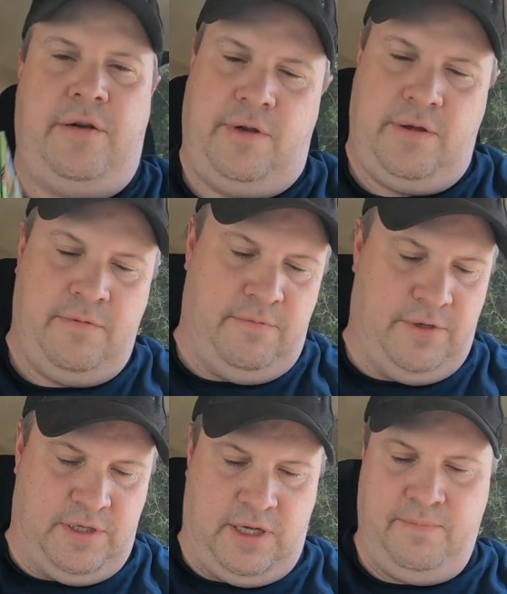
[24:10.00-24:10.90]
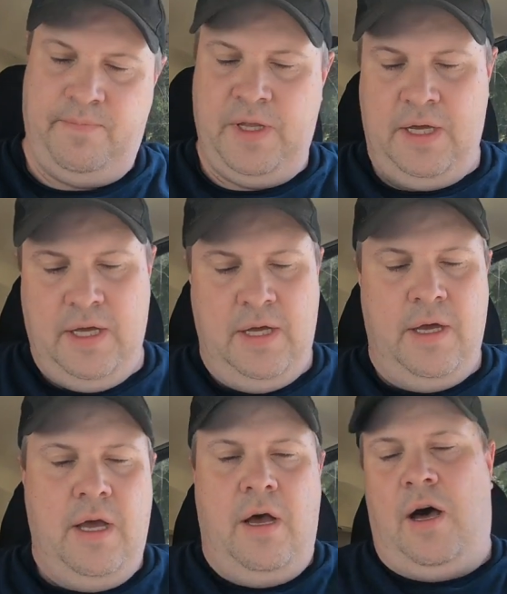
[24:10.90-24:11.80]
I don't know. We'll see.
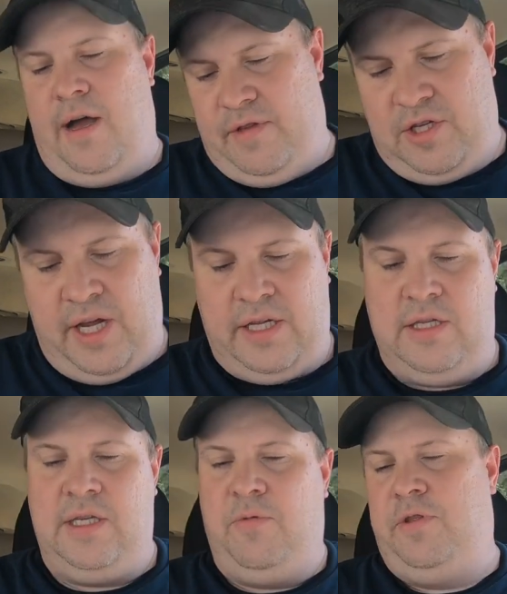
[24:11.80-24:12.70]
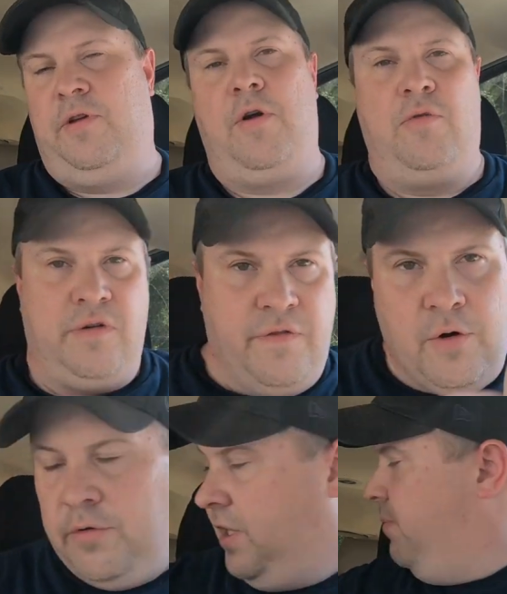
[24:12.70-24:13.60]
I'll have to check and see what they're going
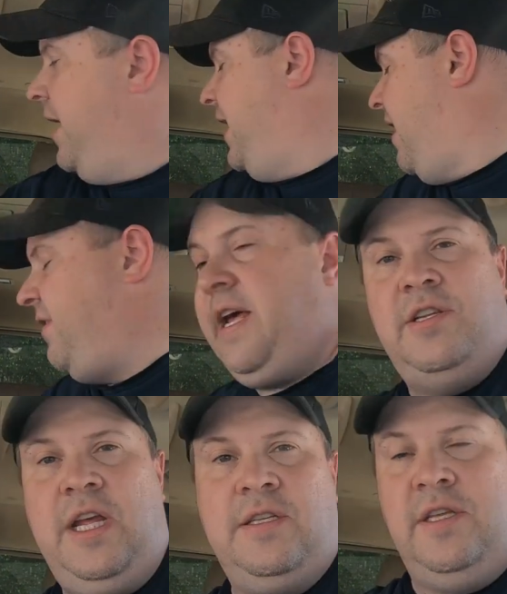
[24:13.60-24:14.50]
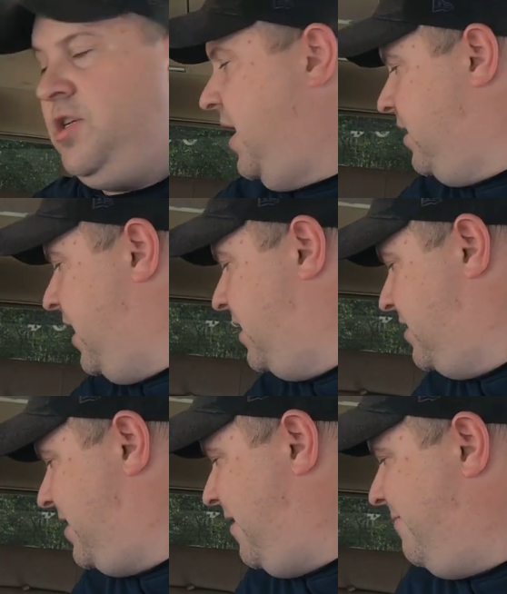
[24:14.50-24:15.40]
for on eBay. I haven't had a chance to check
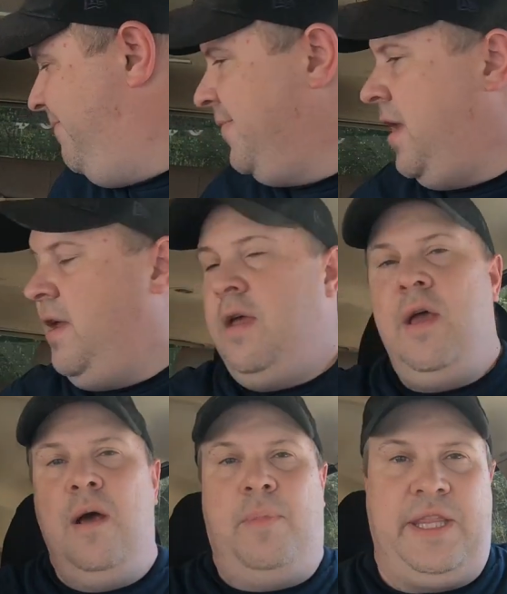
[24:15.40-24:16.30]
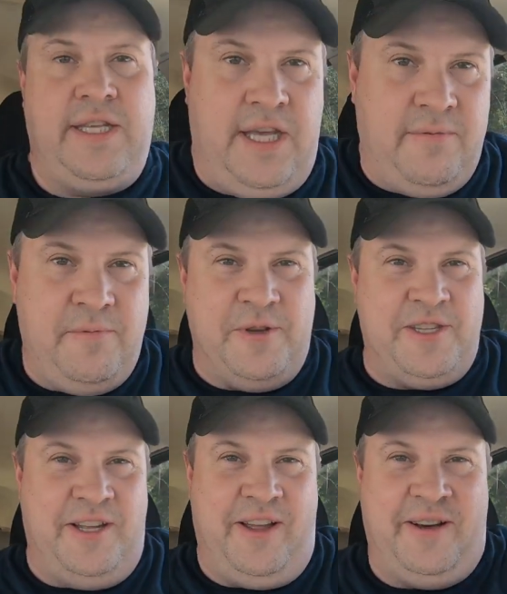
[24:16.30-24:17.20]
yet, so. But that's it. We'll
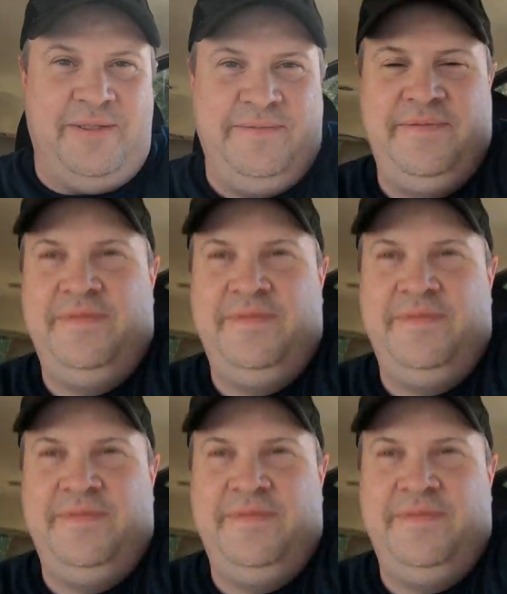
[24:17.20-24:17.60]
see you later.